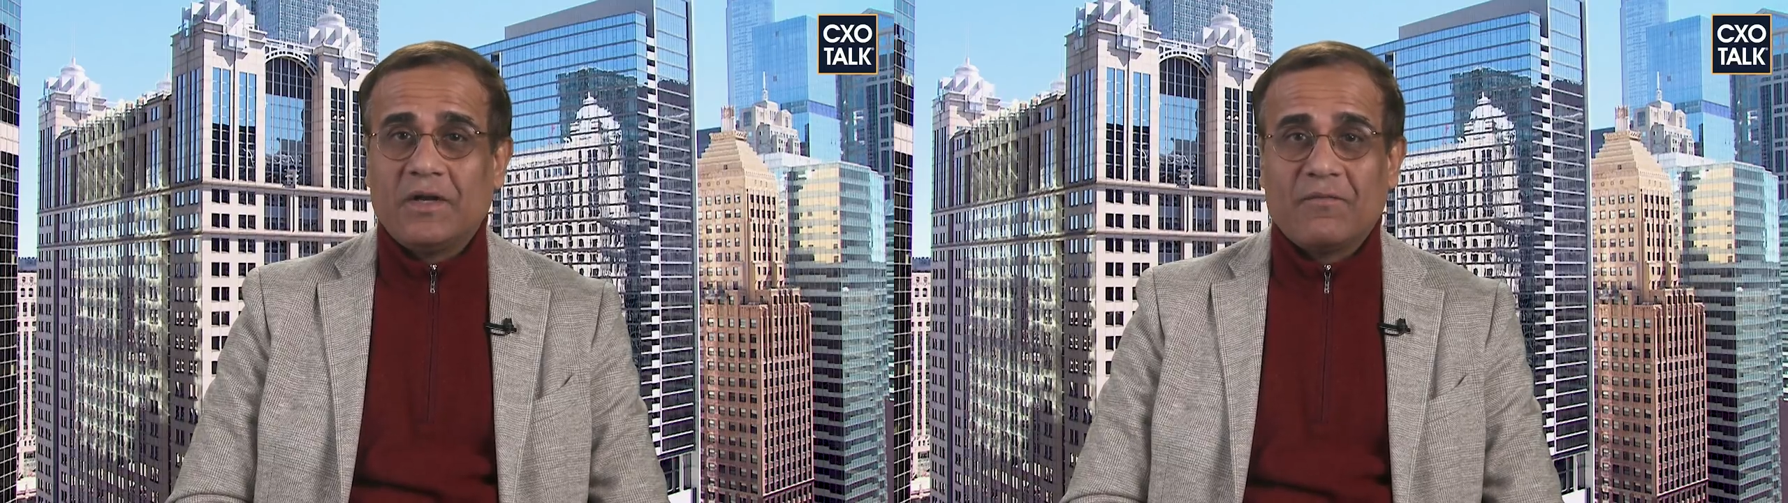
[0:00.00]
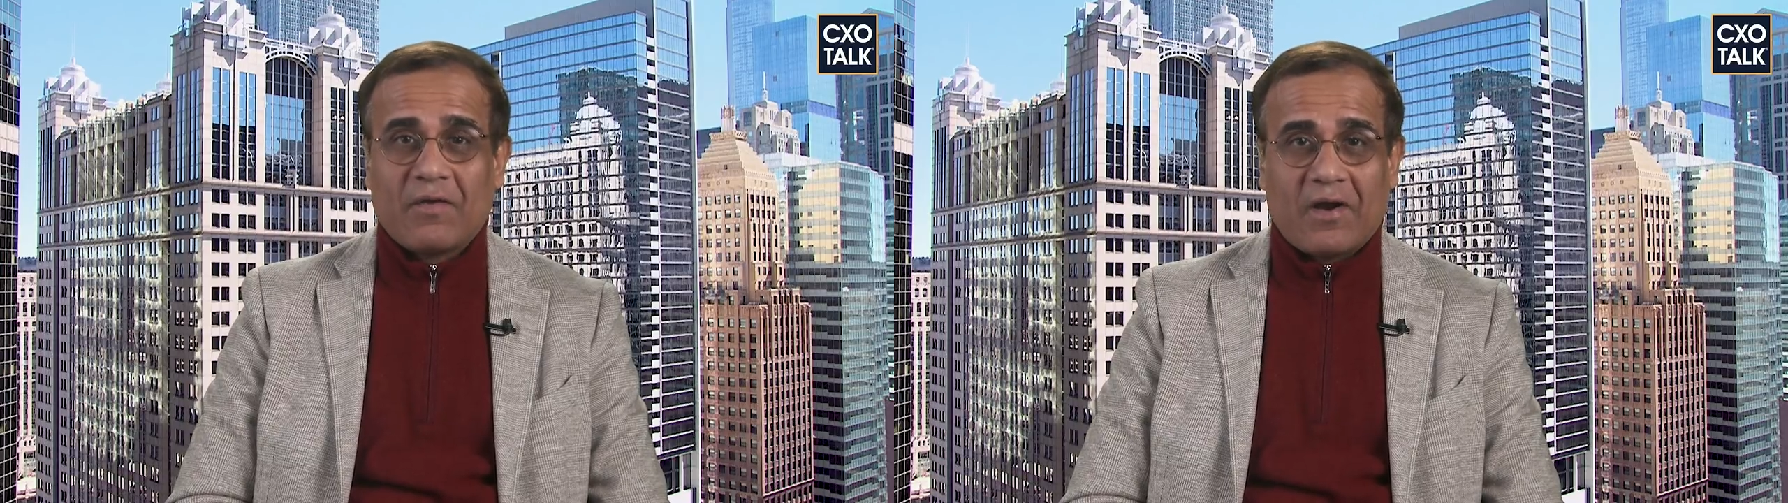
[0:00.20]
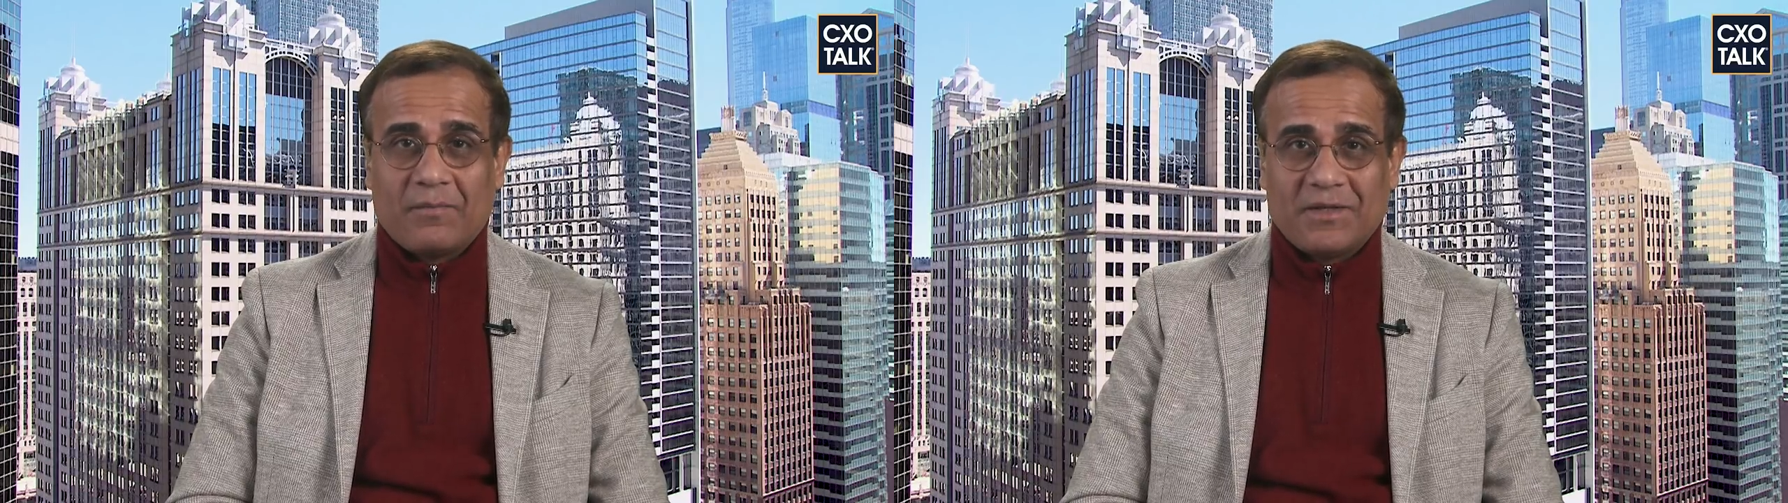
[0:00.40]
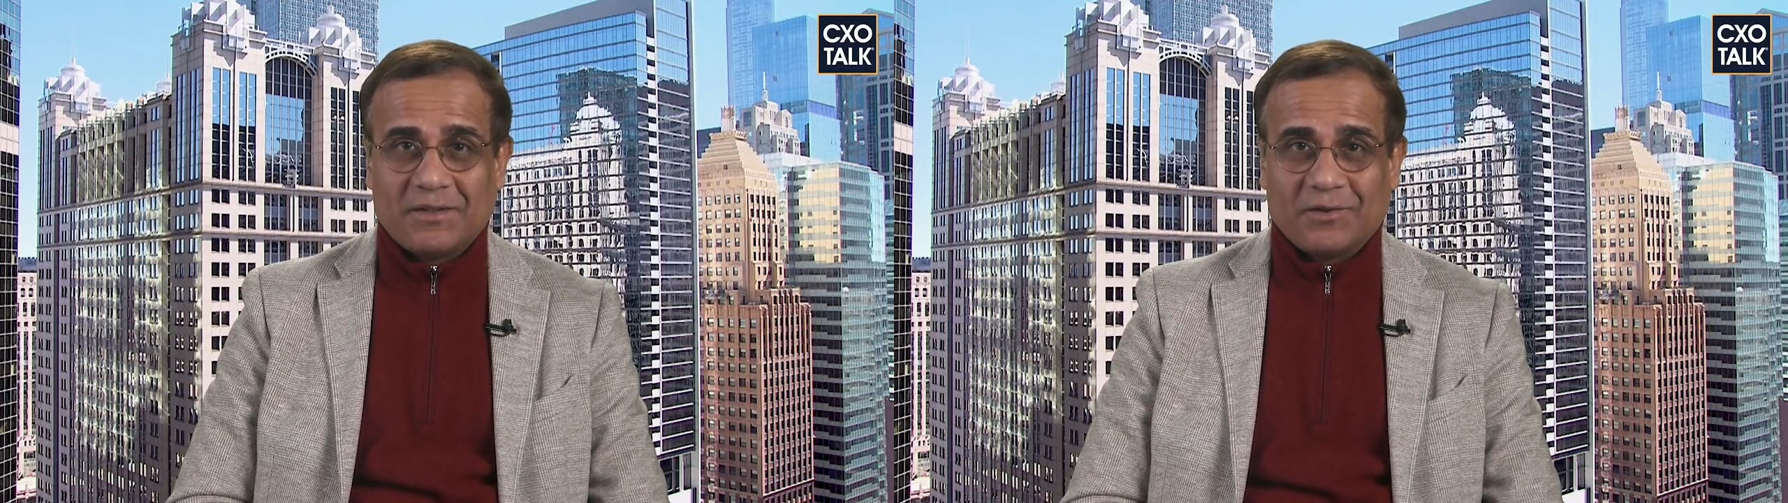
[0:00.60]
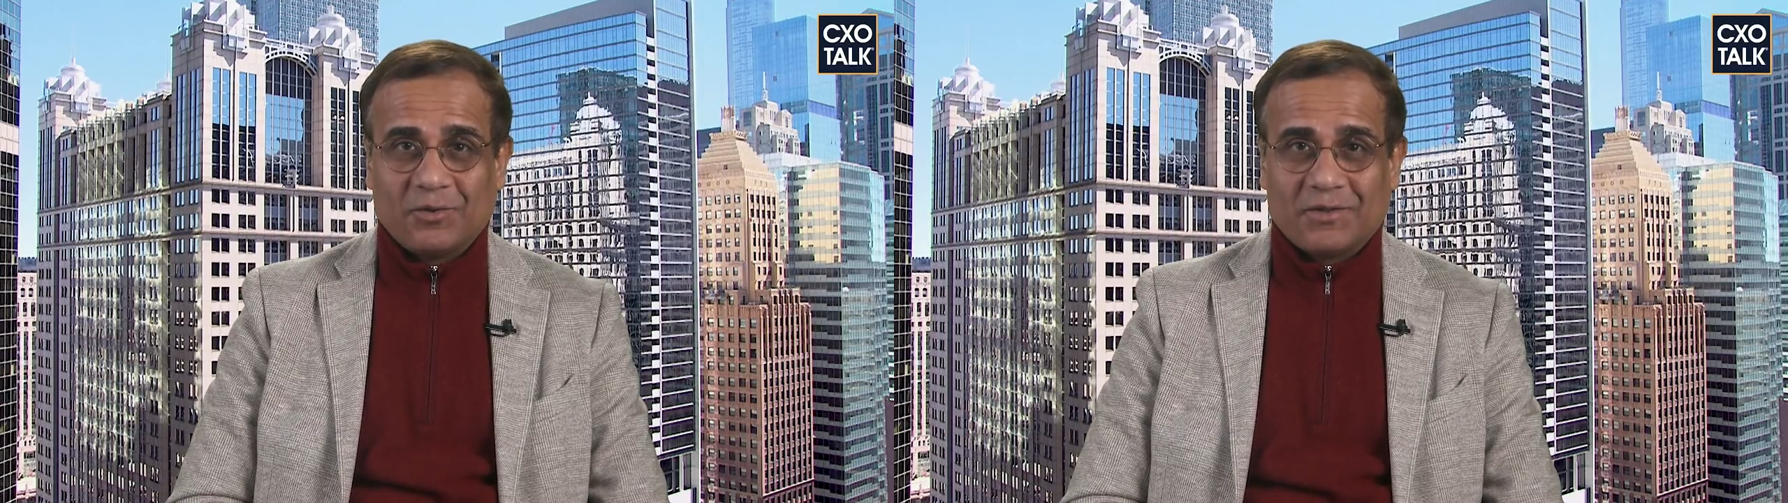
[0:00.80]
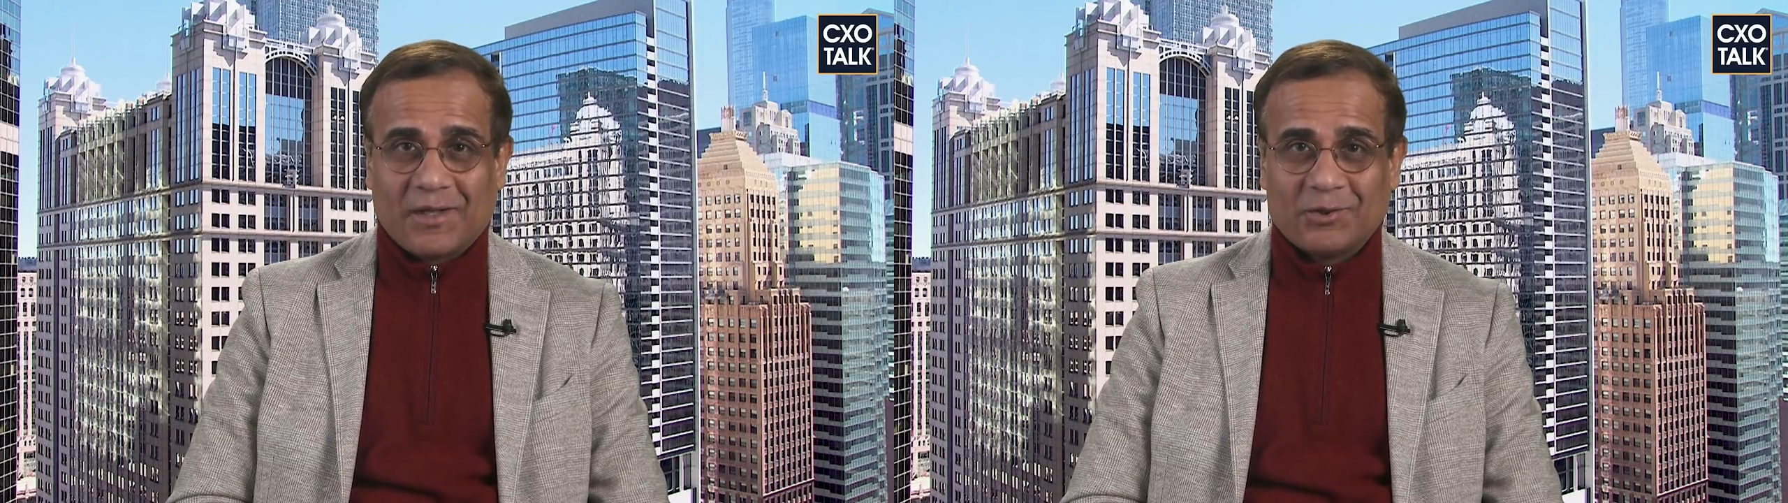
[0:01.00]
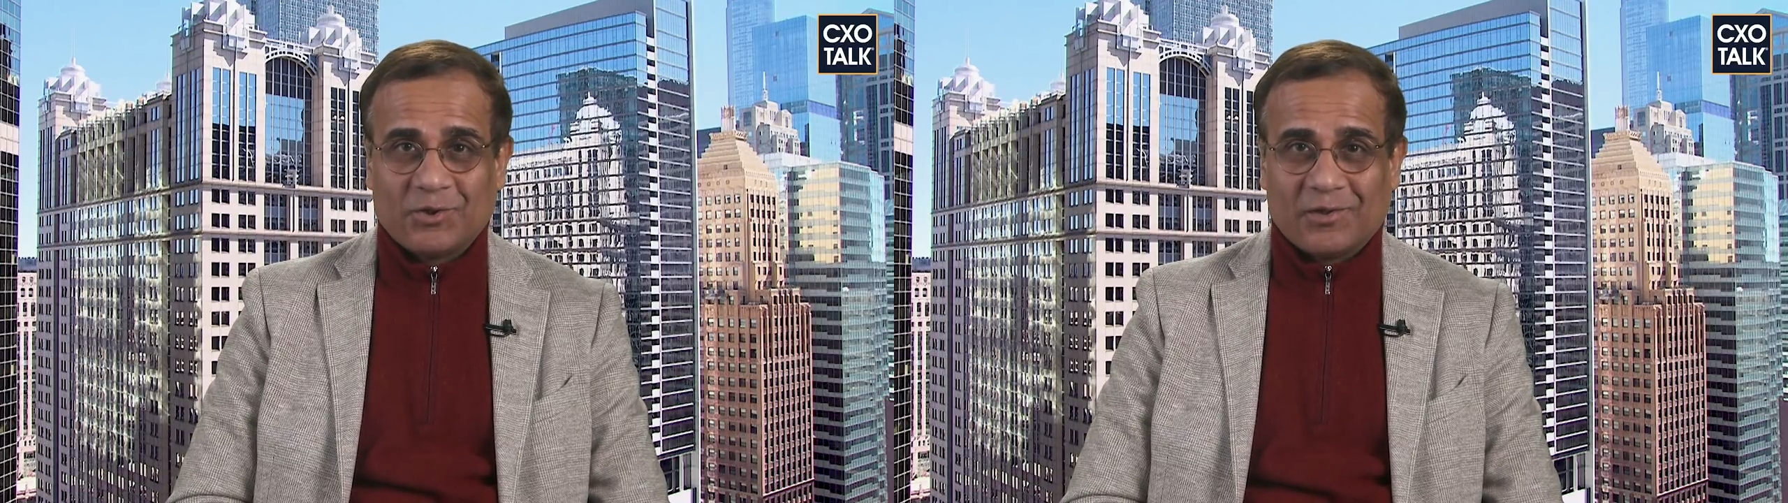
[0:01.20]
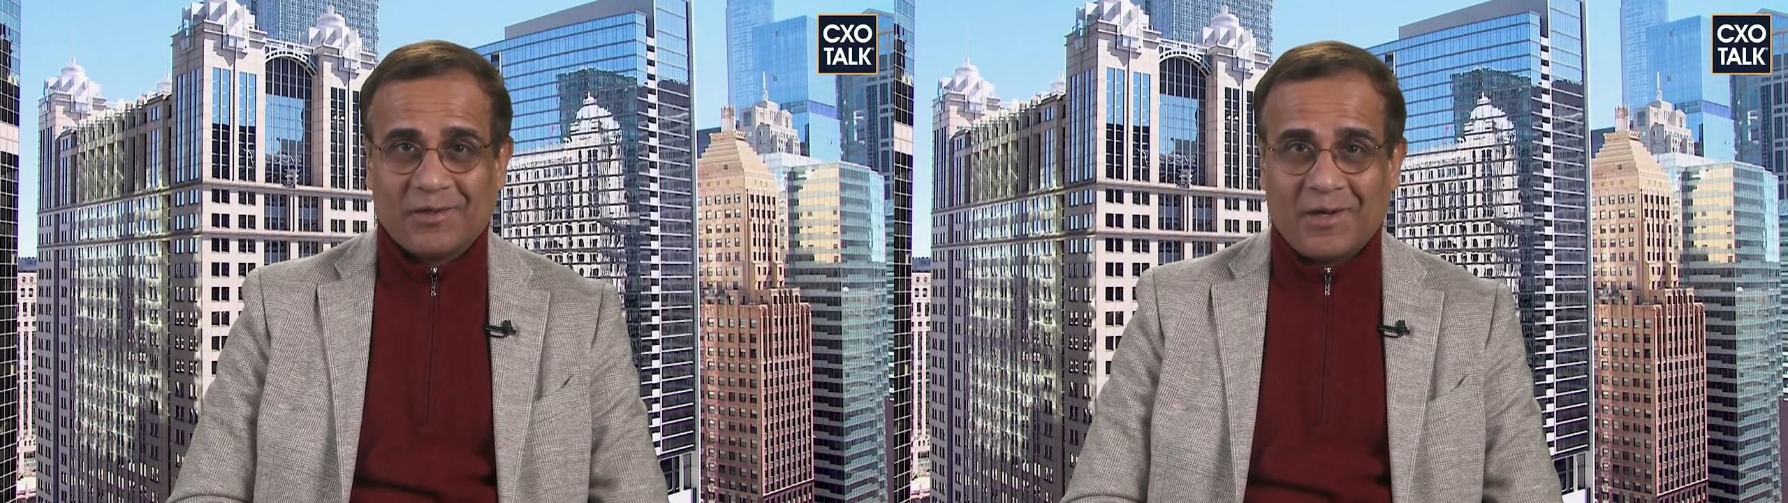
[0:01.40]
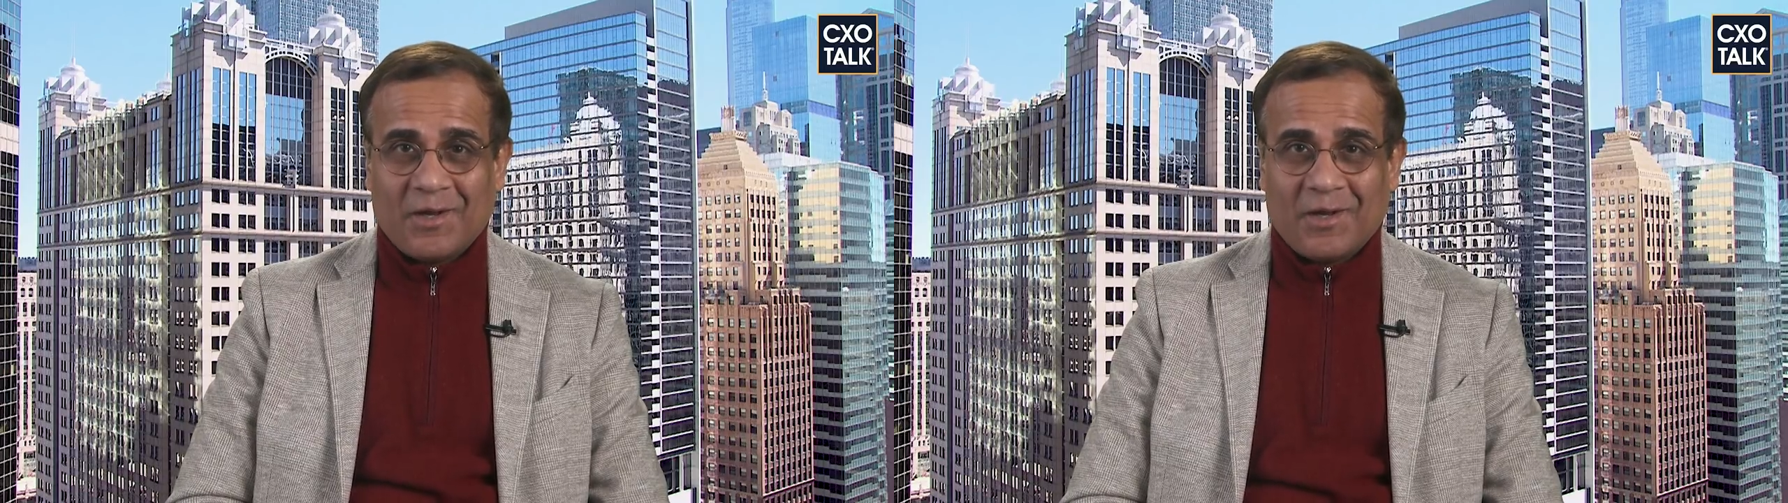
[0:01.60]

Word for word: environment and a good culture.